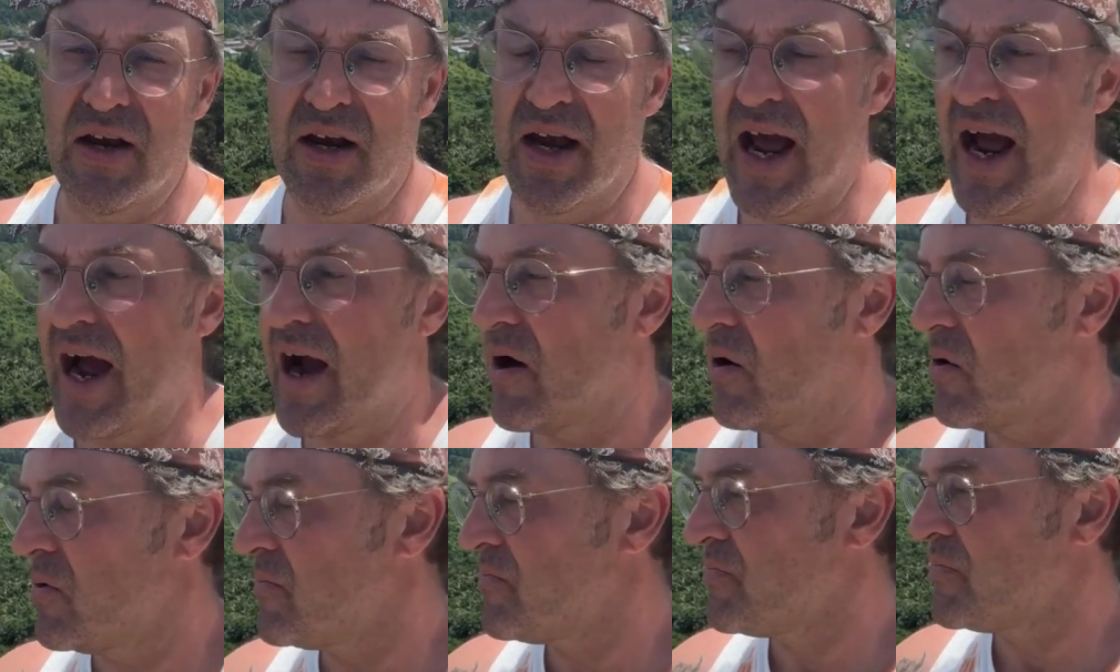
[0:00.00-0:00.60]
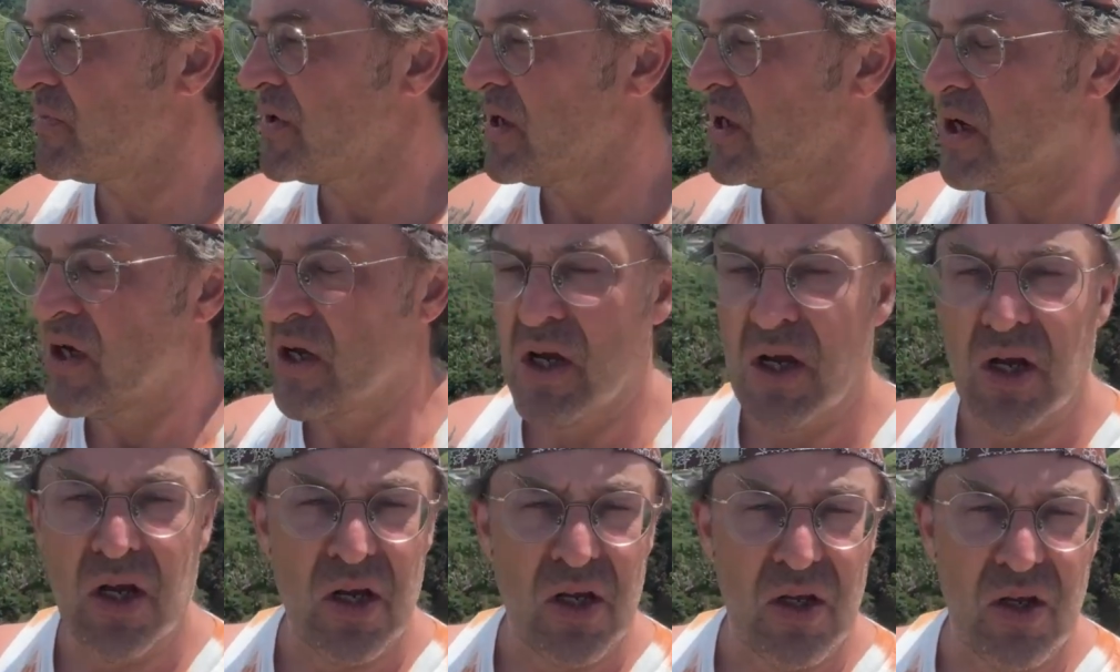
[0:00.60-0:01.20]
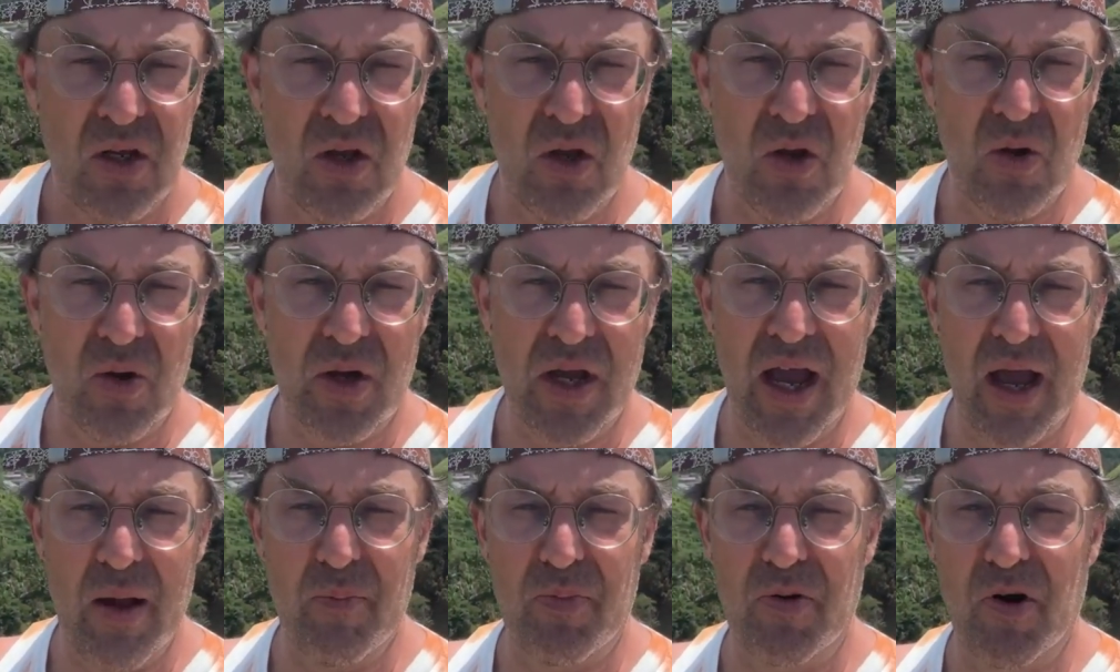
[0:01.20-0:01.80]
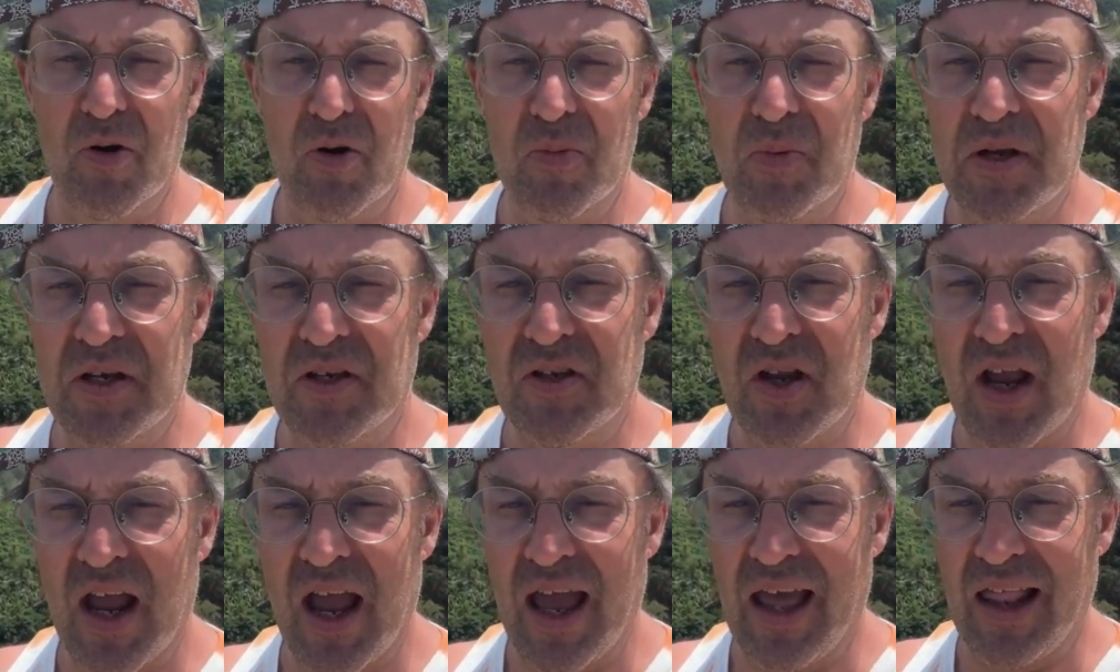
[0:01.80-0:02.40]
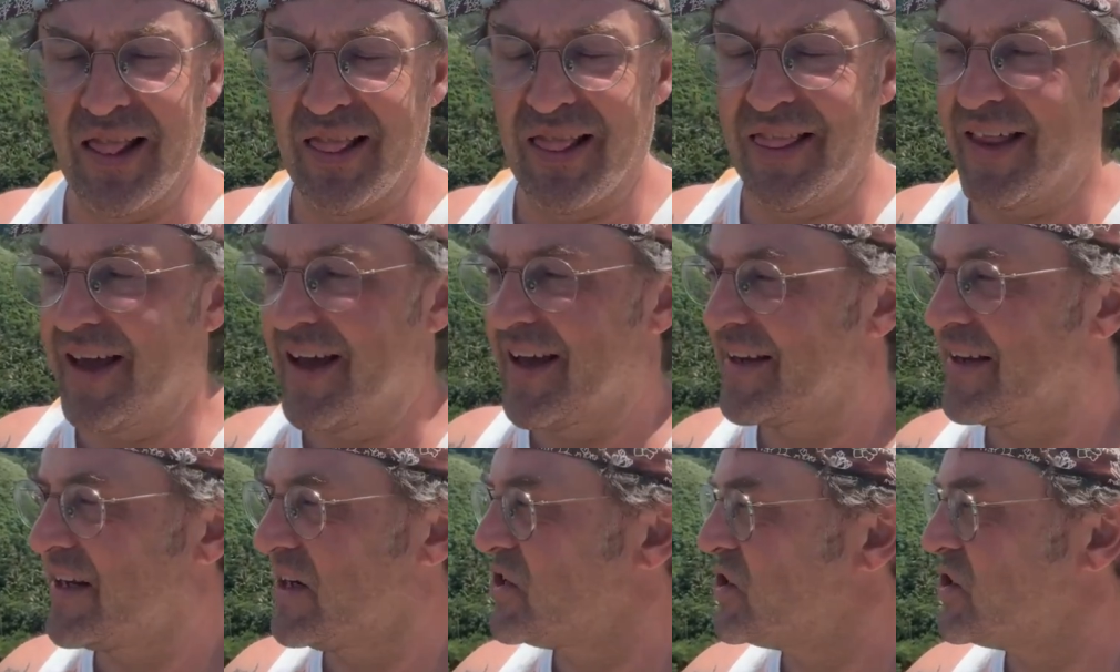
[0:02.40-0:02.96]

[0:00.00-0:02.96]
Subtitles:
Now, you can probably tell that the